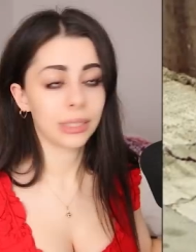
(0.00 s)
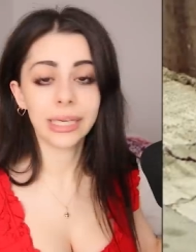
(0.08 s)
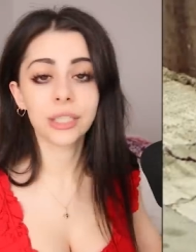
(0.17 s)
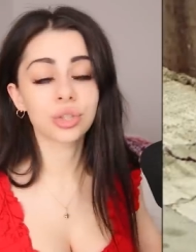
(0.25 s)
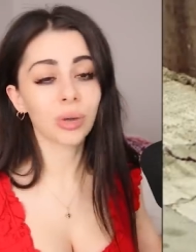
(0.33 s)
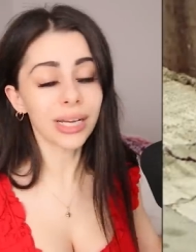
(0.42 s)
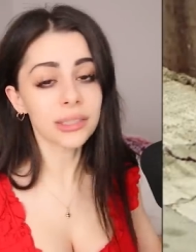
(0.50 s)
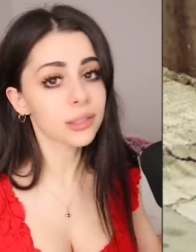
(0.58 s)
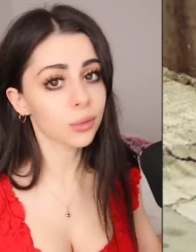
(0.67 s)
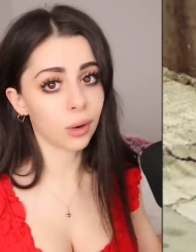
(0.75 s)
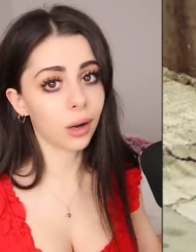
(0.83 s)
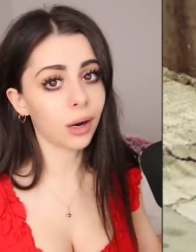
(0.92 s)
He tried
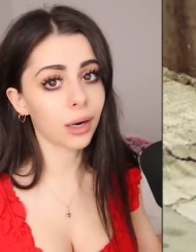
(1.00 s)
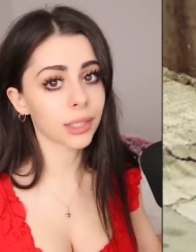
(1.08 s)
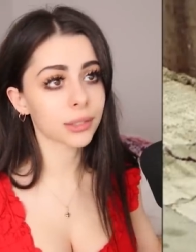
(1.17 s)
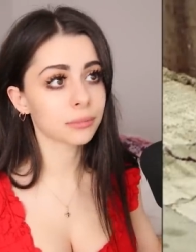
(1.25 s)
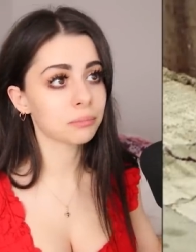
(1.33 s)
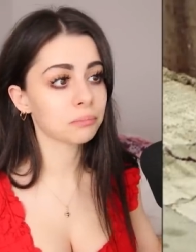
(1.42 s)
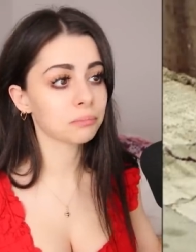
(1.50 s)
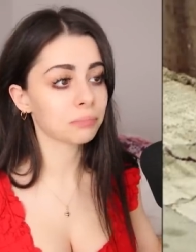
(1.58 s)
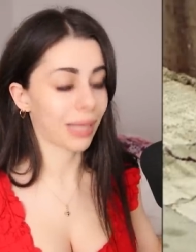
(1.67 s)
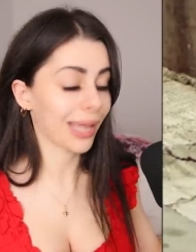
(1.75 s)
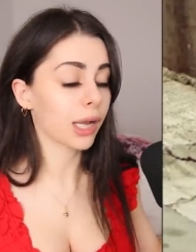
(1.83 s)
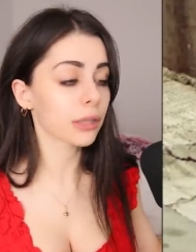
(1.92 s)
so hard
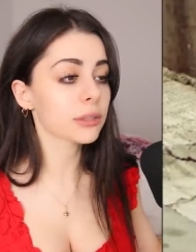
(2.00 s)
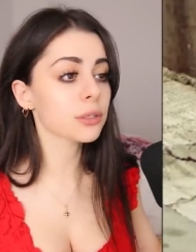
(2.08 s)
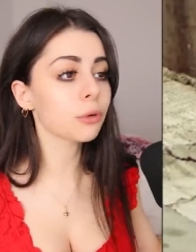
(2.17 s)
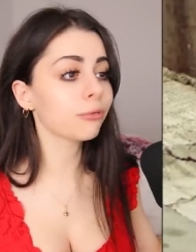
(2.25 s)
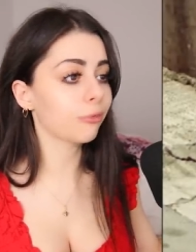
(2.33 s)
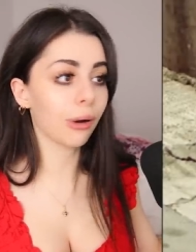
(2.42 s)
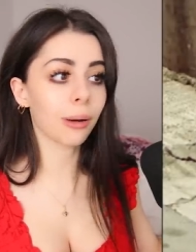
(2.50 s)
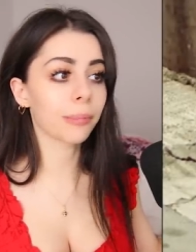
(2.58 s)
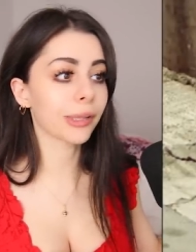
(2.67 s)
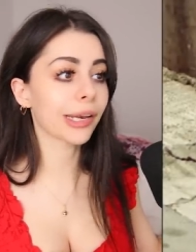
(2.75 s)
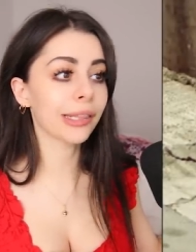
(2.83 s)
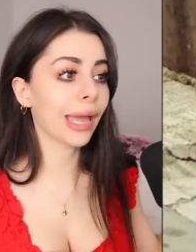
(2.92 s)
and got so far,
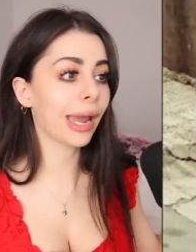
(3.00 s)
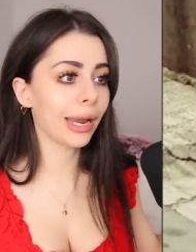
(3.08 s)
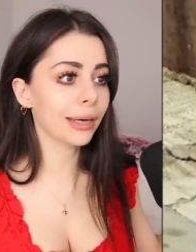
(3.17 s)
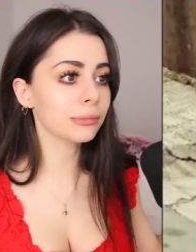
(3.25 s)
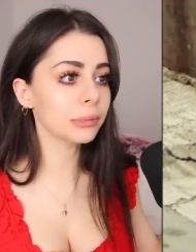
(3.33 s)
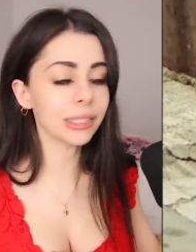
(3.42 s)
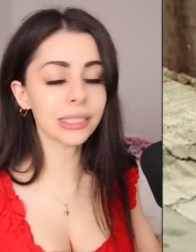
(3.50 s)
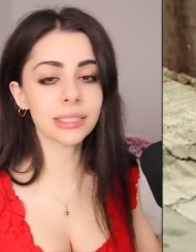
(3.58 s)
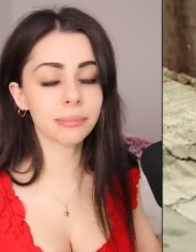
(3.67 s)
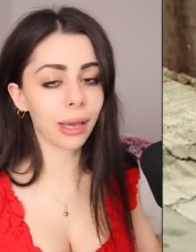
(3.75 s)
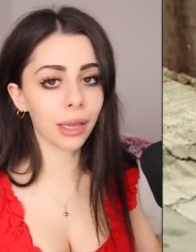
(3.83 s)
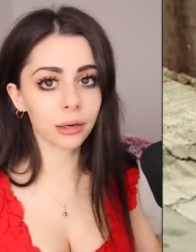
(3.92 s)
but then in the end, it
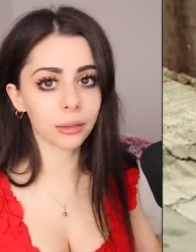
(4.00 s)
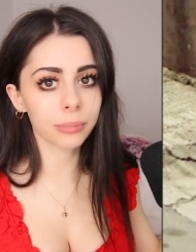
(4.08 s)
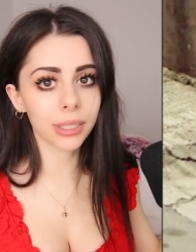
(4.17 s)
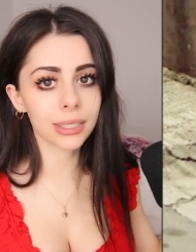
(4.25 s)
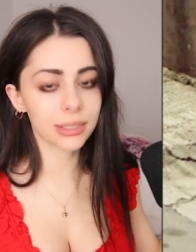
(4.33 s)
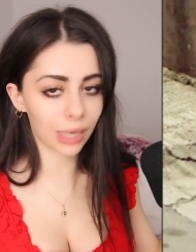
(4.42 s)
doesn't matter because